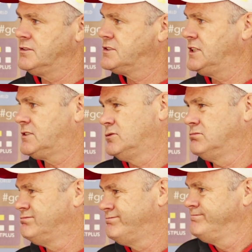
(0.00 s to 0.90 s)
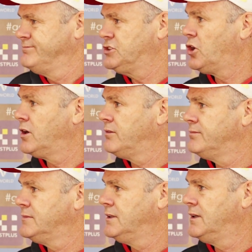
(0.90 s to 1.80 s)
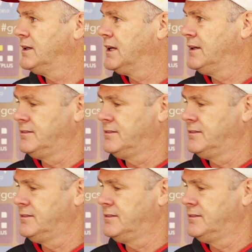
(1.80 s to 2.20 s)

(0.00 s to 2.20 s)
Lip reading: or 6, well, sorry, okay.